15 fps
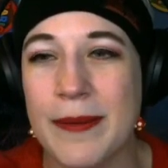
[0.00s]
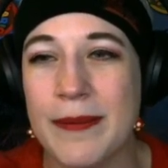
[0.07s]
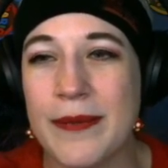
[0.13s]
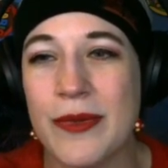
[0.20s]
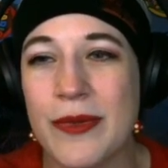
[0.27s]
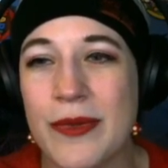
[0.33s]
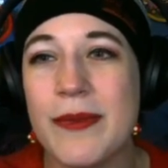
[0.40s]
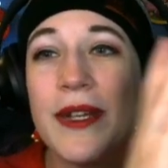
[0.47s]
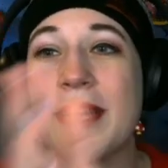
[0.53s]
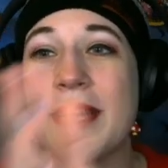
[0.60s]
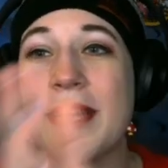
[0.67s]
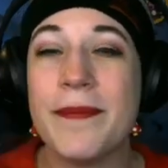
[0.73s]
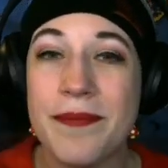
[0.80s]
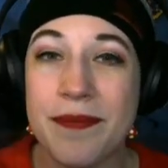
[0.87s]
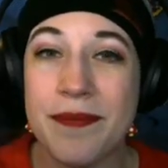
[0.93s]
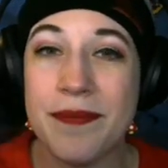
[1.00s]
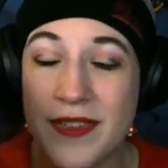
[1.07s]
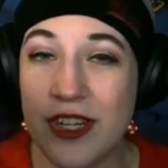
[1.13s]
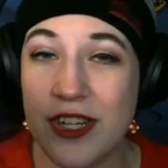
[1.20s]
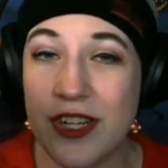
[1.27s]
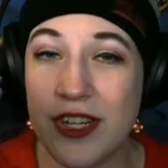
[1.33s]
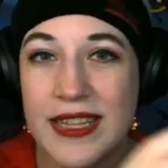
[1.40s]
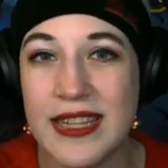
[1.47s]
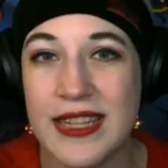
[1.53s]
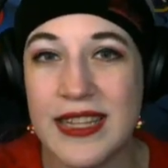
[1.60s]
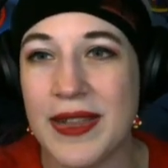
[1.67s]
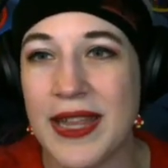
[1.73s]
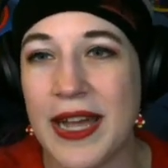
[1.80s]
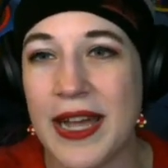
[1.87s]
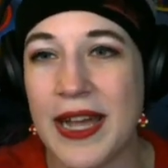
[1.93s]
So here we go, finishing the
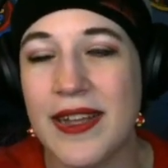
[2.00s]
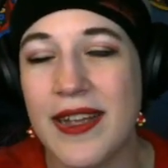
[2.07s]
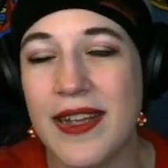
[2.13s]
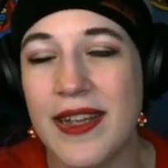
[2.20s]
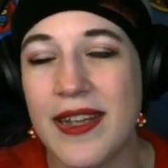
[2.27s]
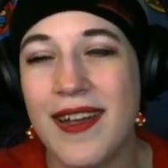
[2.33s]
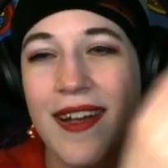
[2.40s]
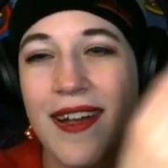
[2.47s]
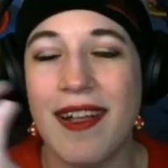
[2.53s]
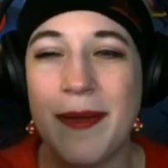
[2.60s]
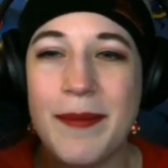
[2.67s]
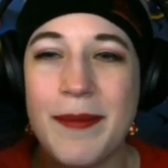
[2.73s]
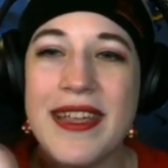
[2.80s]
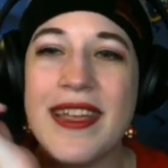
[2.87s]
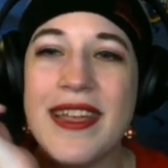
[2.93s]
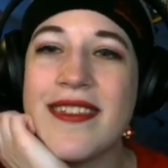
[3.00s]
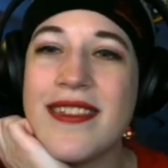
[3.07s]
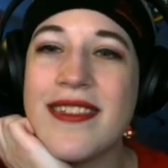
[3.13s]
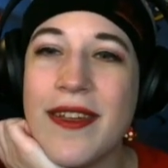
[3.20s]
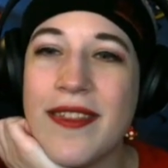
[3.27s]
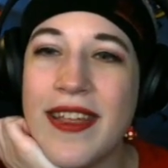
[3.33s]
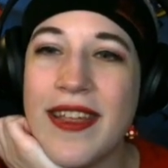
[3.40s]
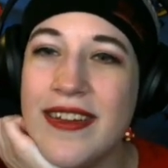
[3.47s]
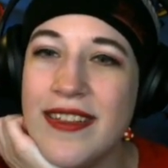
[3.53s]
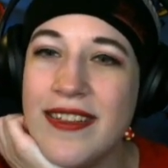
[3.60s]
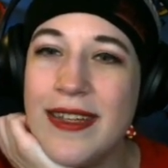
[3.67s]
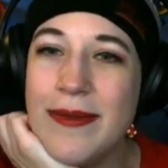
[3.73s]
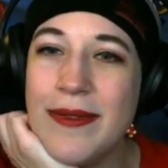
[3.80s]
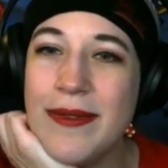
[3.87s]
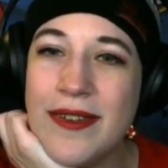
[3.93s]
level out. We guessed how the ending
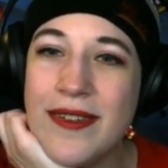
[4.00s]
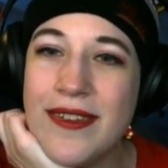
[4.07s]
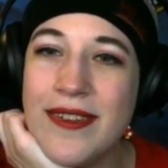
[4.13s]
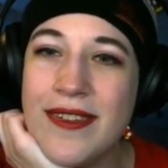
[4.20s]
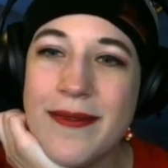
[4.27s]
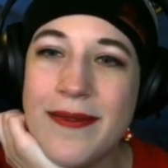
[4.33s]
thing goes.